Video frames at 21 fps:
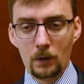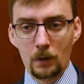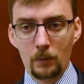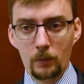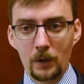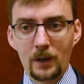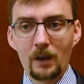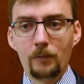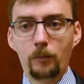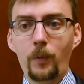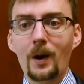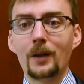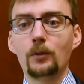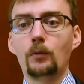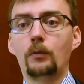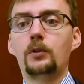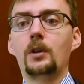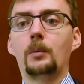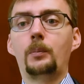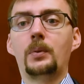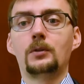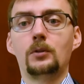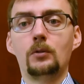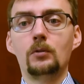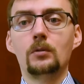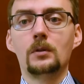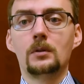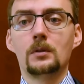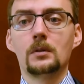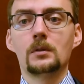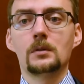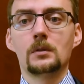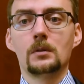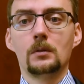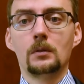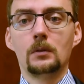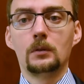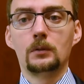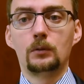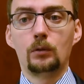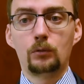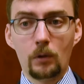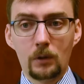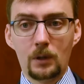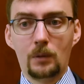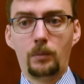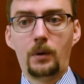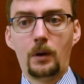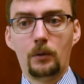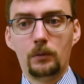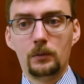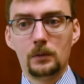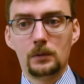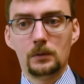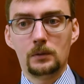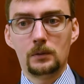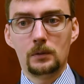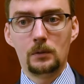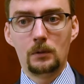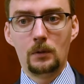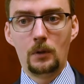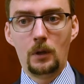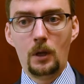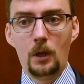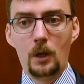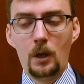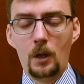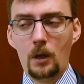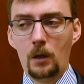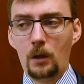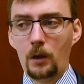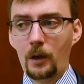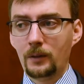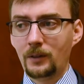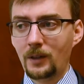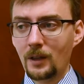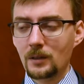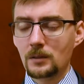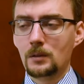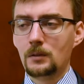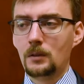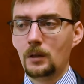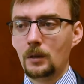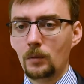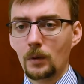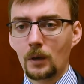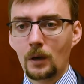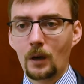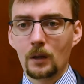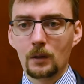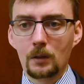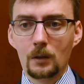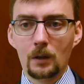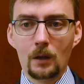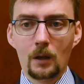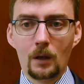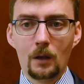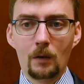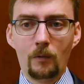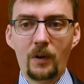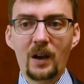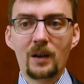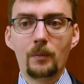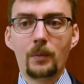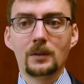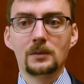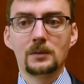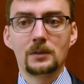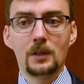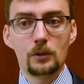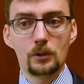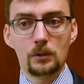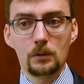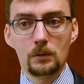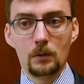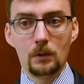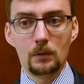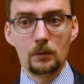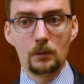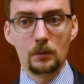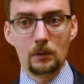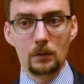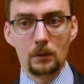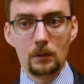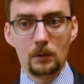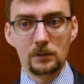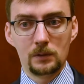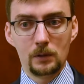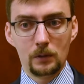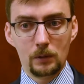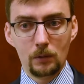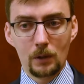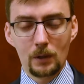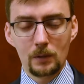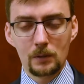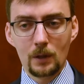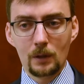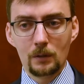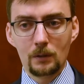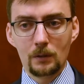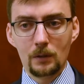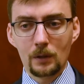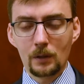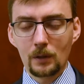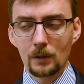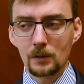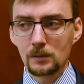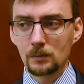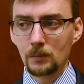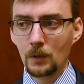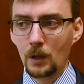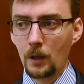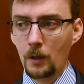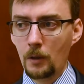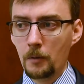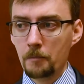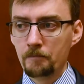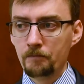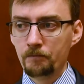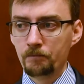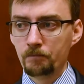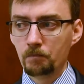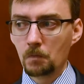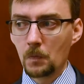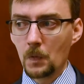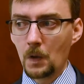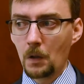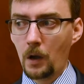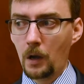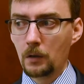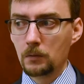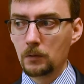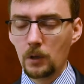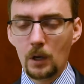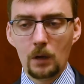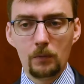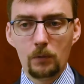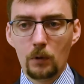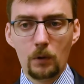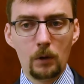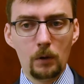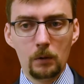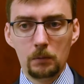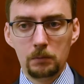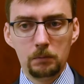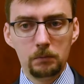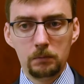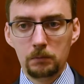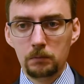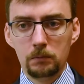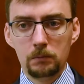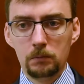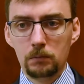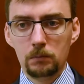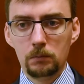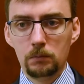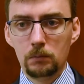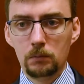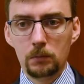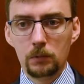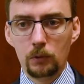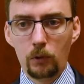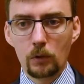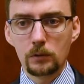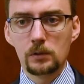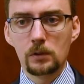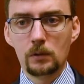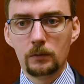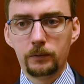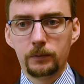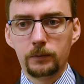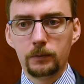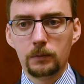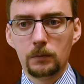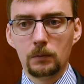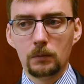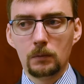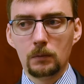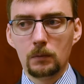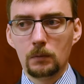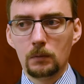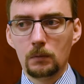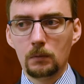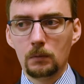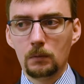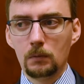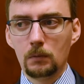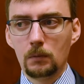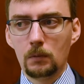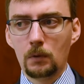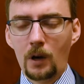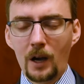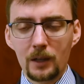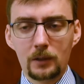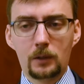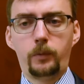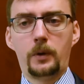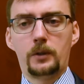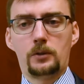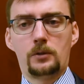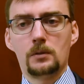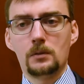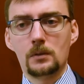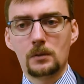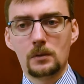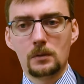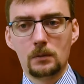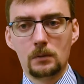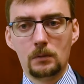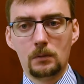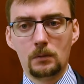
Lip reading: we have one of the opportunities to talk about this. And yesterday we had a vibrant session on security and terrorism, and there were lots of hard questions.